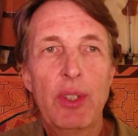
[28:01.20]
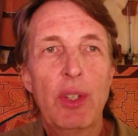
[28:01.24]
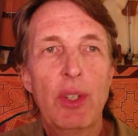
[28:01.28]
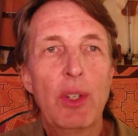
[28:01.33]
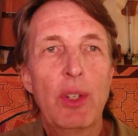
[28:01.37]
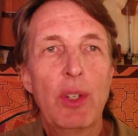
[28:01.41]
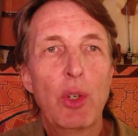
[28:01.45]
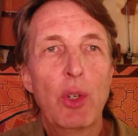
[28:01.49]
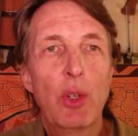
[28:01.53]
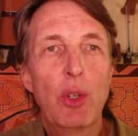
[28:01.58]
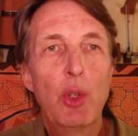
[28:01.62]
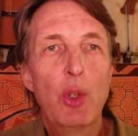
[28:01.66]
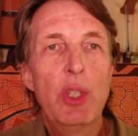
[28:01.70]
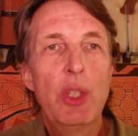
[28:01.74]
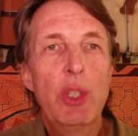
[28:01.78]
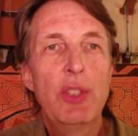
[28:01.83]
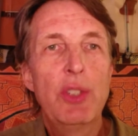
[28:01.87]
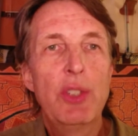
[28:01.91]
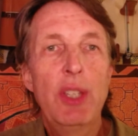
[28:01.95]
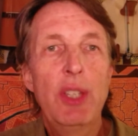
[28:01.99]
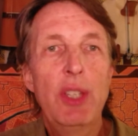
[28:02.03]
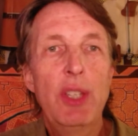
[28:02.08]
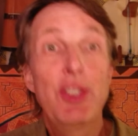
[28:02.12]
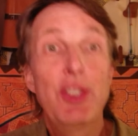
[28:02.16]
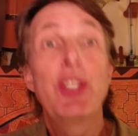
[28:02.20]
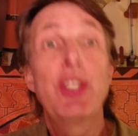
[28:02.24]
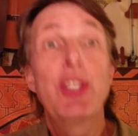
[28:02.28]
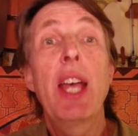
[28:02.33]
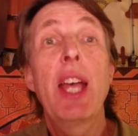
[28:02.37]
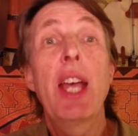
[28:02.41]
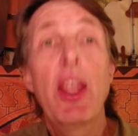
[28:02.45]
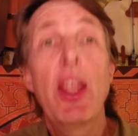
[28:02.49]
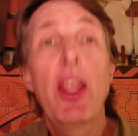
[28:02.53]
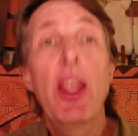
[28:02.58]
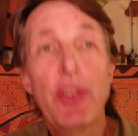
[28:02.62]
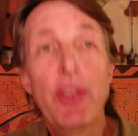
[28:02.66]
or you could say
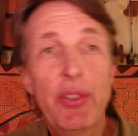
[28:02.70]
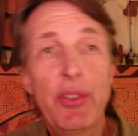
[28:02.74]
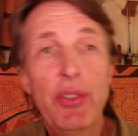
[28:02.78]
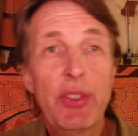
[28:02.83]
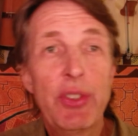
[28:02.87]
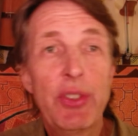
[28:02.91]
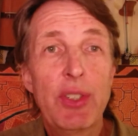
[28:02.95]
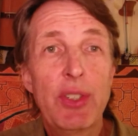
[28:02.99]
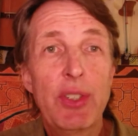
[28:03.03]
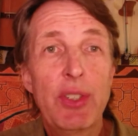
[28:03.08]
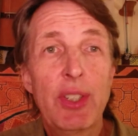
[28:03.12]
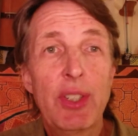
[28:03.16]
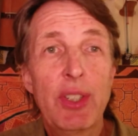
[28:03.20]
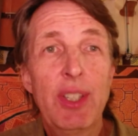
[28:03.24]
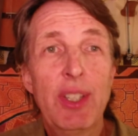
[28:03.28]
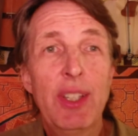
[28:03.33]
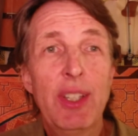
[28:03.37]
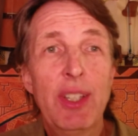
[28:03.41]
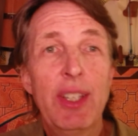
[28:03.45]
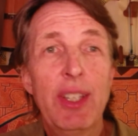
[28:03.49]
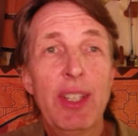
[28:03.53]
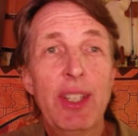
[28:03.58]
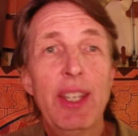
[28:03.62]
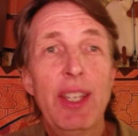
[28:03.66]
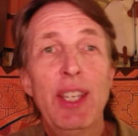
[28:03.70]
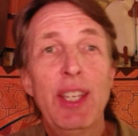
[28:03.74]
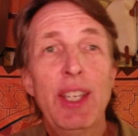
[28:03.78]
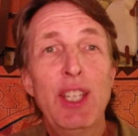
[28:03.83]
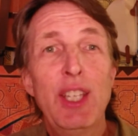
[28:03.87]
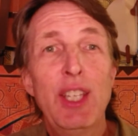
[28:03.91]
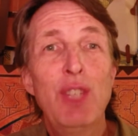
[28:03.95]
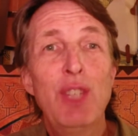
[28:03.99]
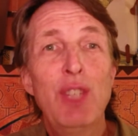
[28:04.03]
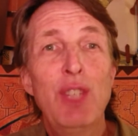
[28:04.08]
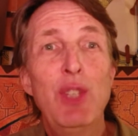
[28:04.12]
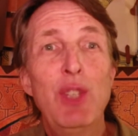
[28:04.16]
selves,
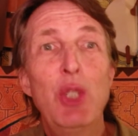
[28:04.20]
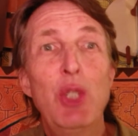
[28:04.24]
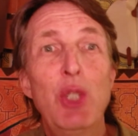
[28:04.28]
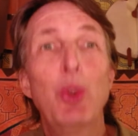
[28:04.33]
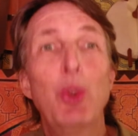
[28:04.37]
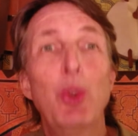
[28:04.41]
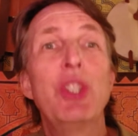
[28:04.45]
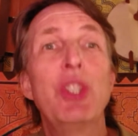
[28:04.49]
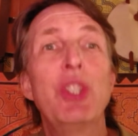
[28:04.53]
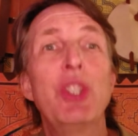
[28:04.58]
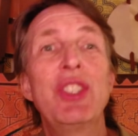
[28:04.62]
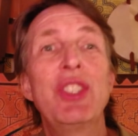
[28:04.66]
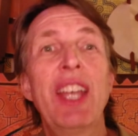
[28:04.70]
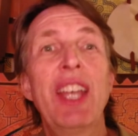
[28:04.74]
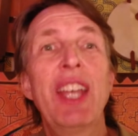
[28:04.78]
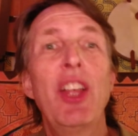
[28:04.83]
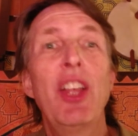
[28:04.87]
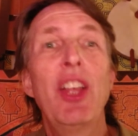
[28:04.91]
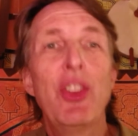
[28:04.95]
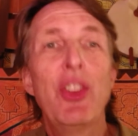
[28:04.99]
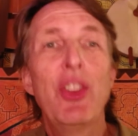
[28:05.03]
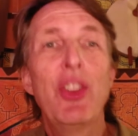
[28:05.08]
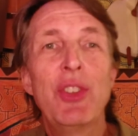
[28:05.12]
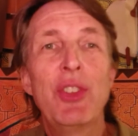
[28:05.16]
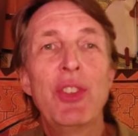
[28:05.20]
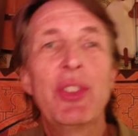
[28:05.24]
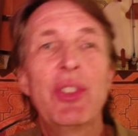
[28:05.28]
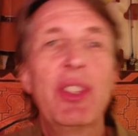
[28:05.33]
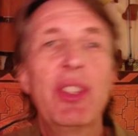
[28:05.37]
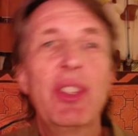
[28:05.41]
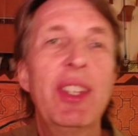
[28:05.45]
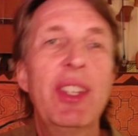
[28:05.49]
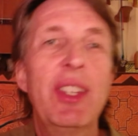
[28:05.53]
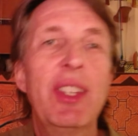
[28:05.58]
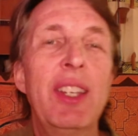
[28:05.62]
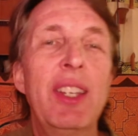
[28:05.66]
individual cells
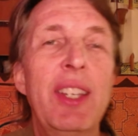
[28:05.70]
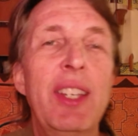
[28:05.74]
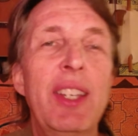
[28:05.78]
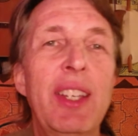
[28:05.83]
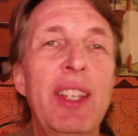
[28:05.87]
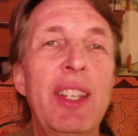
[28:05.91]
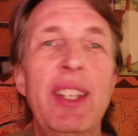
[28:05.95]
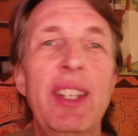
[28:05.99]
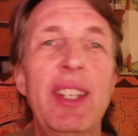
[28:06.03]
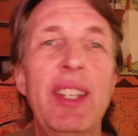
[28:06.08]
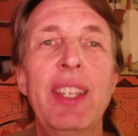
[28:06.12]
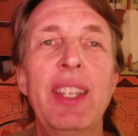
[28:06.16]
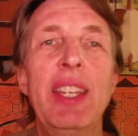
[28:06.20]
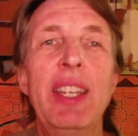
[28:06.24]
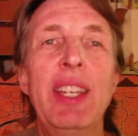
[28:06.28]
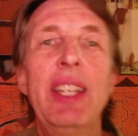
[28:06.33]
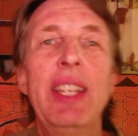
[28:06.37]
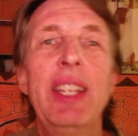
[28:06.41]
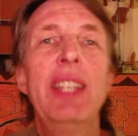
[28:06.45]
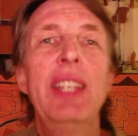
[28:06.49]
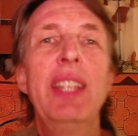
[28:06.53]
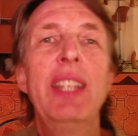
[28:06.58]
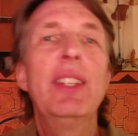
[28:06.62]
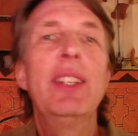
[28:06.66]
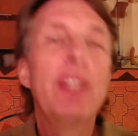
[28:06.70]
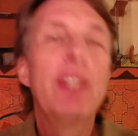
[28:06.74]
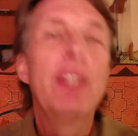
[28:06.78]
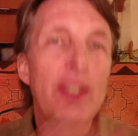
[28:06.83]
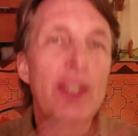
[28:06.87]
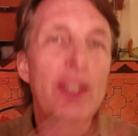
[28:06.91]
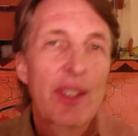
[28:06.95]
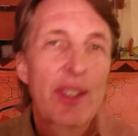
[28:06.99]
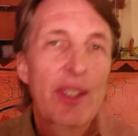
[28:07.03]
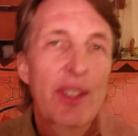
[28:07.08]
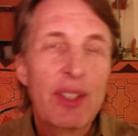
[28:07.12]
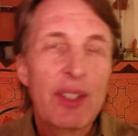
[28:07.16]
in a
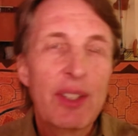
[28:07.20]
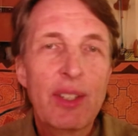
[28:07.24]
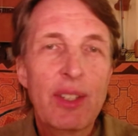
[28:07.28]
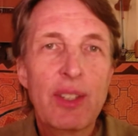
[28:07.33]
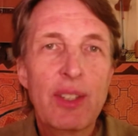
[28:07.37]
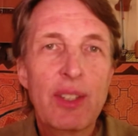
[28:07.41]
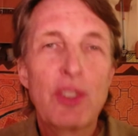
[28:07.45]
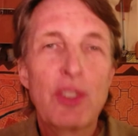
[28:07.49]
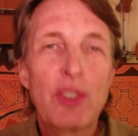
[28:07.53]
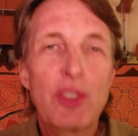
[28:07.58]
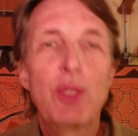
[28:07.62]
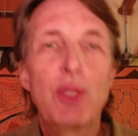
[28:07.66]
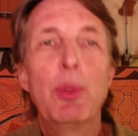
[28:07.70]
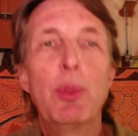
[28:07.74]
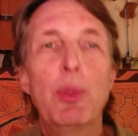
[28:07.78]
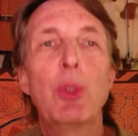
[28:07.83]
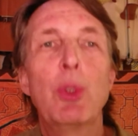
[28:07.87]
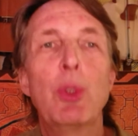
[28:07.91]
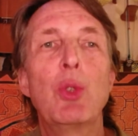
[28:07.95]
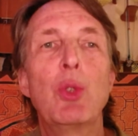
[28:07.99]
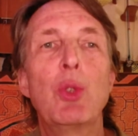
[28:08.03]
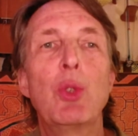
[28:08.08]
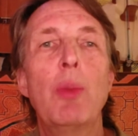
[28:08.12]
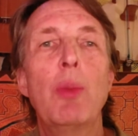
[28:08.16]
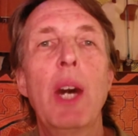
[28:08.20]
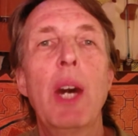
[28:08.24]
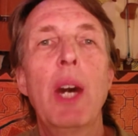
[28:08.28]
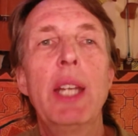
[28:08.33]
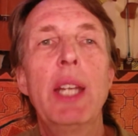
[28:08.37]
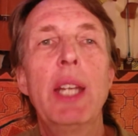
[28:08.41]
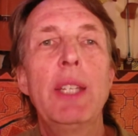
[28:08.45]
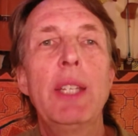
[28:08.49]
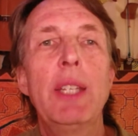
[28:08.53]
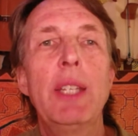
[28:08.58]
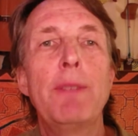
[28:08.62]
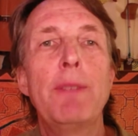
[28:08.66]
spiritual
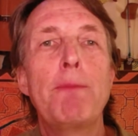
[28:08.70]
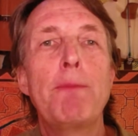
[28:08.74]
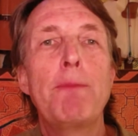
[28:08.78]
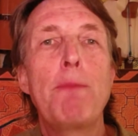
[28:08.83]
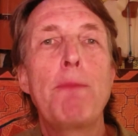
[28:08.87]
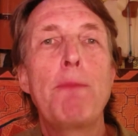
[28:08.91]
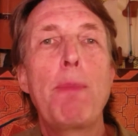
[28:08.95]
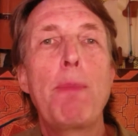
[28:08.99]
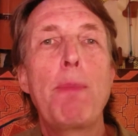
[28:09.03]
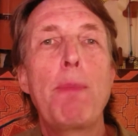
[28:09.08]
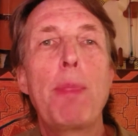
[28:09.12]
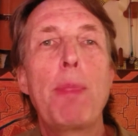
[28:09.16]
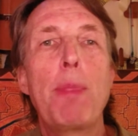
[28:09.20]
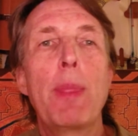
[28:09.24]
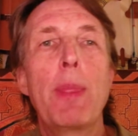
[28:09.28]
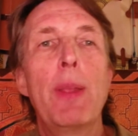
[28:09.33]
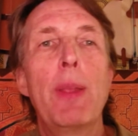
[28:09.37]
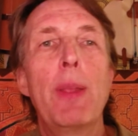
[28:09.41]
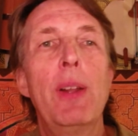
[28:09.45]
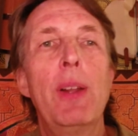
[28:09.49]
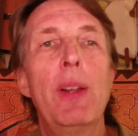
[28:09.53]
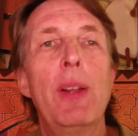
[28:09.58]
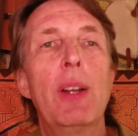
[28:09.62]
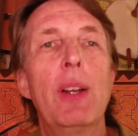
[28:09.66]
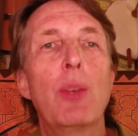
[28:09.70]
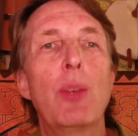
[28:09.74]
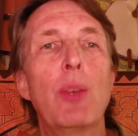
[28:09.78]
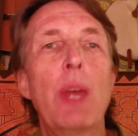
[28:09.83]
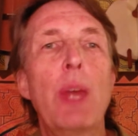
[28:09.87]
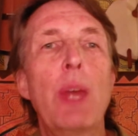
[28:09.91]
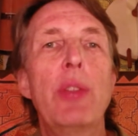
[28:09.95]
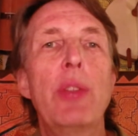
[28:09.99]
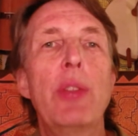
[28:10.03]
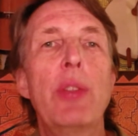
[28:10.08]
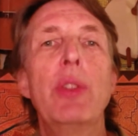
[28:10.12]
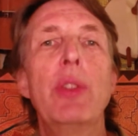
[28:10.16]
body,
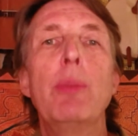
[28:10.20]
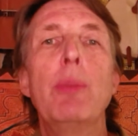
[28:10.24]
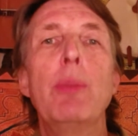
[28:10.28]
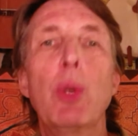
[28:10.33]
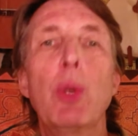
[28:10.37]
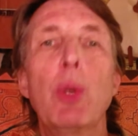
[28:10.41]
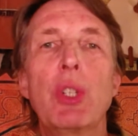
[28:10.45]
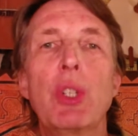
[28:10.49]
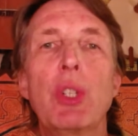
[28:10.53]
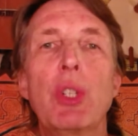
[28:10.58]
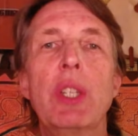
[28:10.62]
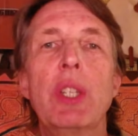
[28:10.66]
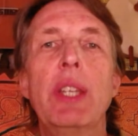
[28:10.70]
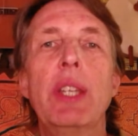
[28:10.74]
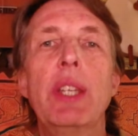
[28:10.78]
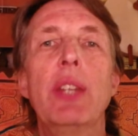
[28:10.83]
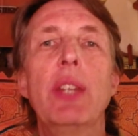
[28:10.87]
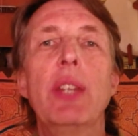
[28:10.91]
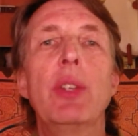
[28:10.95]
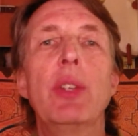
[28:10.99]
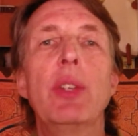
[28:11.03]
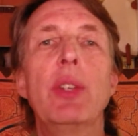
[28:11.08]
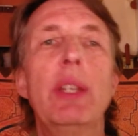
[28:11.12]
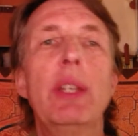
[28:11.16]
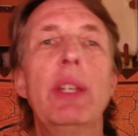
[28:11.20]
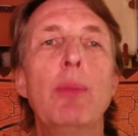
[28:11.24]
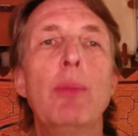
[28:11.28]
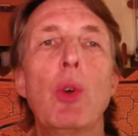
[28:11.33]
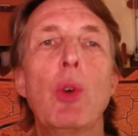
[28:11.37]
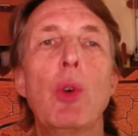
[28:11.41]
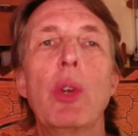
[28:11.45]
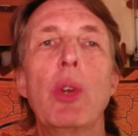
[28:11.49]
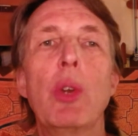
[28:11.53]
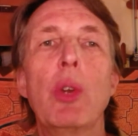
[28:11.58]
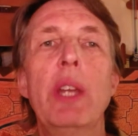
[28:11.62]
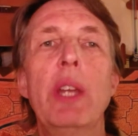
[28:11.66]
rather than merge together in
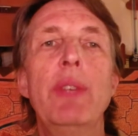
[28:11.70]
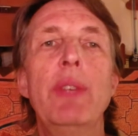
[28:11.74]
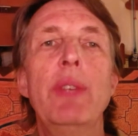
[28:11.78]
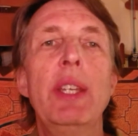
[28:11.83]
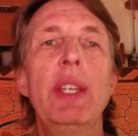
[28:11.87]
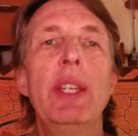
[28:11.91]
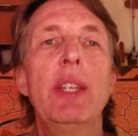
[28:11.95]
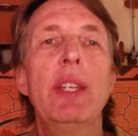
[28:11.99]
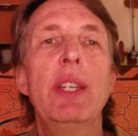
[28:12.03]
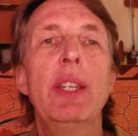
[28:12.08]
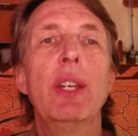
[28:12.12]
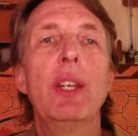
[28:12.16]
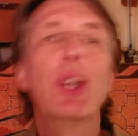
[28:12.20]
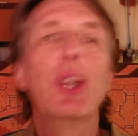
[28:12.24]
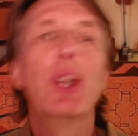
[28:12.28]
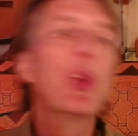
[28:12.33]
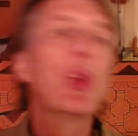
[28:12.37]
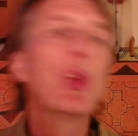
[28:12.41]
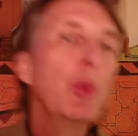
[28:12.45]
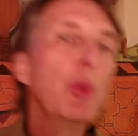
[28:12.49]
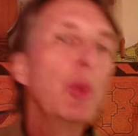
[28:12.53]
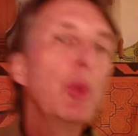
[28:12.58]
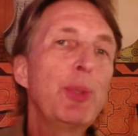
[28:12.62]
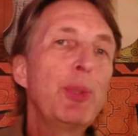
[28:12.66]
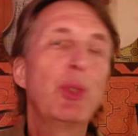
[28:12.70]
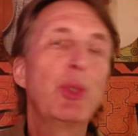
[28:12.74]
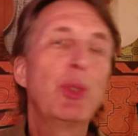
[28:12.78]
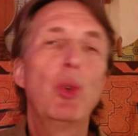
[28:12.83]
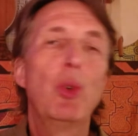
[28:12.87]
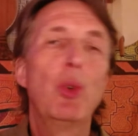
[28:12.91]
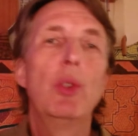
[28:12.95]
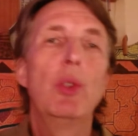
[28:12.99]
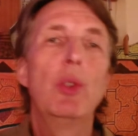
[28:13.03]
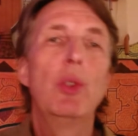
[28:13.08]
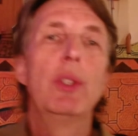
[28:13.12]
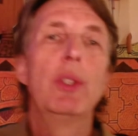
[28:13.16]
more of a group
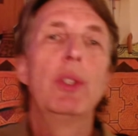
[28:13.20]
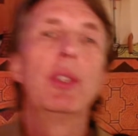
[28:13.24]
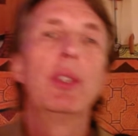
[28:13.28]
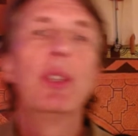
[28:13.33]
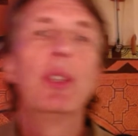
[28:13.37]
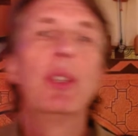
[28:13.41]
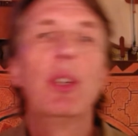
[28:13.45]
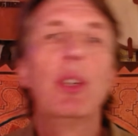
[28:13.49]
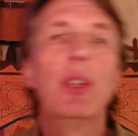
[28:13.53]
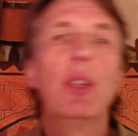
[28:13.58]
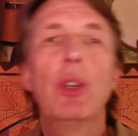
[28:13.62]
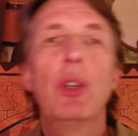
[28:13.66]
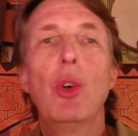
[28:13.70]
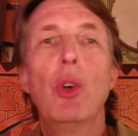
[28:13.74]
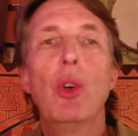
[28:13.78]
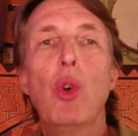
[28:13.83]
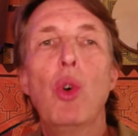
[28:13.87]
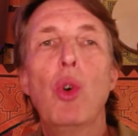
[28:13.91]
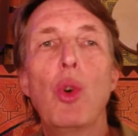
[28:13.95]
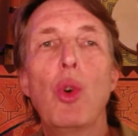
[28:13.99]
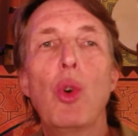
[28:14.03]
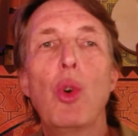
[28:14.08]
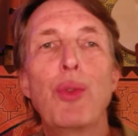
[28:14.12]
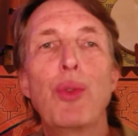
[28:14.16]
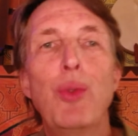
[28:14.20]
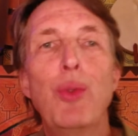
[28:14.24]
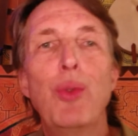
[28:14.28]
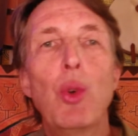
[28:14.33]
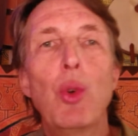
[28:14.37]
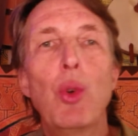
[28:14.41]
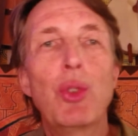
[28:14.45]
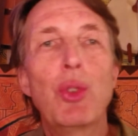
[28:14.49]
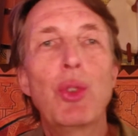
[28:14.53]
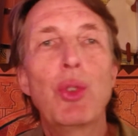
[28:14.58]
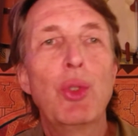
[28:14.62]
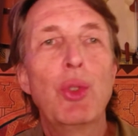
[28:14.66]
soul or
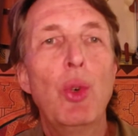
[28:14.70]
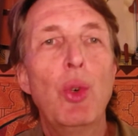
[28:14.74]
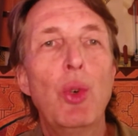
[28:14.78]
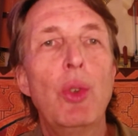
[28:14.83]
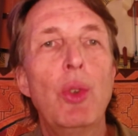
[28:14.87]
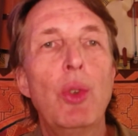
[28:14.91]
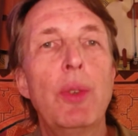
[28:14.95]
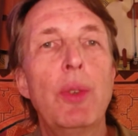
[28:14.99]
folk soul,